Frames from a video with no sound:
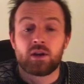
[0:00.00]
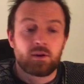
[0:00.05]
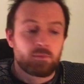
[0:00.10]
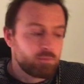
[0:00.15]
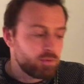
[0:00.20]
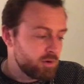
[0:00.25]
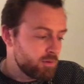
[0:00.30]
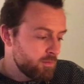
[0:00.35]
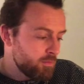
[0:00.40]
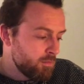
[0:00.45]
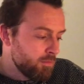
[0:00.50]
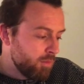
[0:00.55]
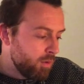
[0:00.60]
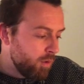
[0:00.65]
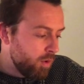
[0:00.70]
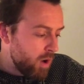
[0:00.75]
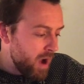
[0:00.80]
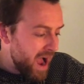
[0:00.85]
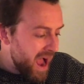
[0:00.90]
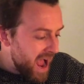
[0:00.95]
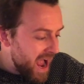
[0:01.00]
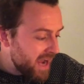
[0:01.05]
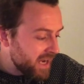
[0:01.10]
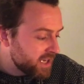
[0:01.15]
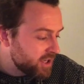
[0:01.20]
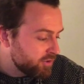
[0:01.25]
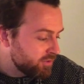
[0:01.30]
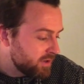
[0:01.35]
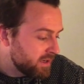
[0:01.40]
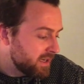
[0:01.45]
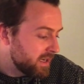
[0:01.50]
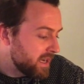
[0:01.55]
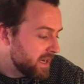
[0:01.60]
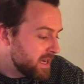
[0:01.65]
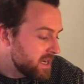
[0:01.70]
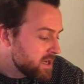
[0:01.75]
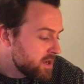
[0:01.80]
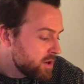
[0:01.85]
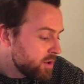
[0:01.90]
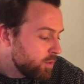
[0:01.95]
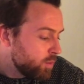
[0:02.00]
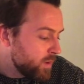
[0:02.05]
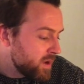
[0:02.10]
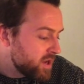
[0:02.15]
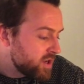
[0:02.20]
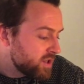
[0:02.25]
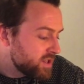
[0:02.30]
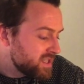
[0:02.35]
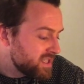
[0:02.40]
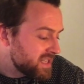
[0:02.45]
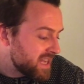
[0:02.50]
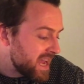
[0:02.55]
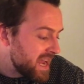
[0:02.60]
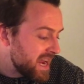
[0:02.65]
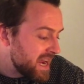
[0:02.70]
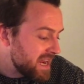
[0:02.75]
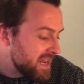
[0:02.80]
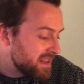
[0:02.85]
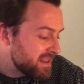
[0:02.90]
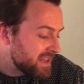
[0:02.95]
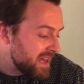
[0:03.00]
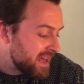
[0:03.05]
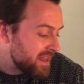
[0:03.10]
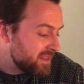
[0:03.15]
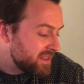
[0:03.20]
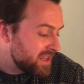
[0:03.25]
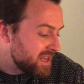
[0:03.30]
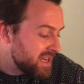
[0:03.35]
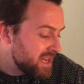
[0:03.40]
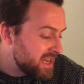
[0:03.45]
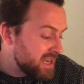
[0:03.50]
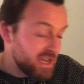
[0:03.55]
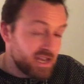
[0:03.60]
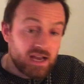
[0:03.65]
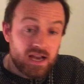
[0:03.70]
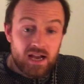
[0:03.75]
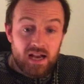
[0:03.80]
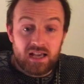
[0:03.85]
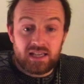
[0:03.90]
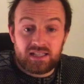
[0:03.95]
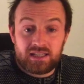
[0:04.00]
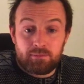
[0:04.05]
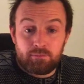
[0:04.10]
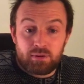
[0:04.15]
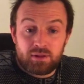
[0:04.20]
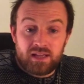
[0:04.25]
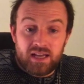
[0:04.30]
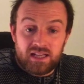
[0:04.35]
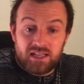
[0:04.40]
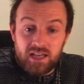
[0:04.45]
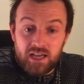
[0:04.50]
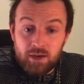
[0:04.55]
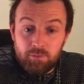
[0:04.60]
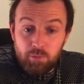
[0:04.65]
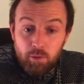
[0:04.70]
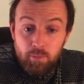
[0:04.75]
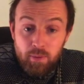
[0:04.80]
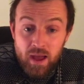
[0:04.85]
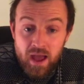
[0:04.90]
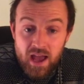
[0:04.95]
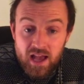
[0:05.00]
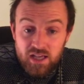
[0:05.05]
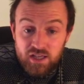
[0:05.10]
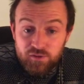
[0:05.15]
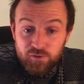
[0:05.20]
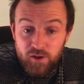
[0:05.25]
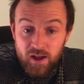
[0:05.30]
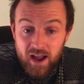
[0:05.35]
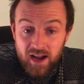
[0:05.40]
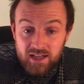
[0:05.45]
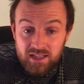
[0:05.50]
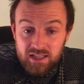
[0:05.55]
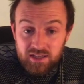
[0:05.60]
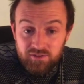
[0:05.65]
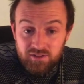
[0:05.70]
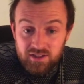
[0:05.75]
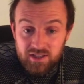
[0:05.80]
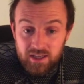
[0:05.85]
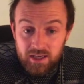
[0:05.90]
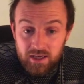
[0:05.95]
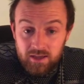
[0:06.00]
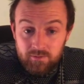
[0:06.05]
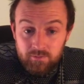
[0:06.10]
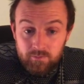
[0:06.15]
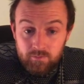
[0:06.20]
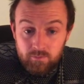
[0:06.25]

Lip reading: But more accurately, we could say that the sympathetic prepares for activity,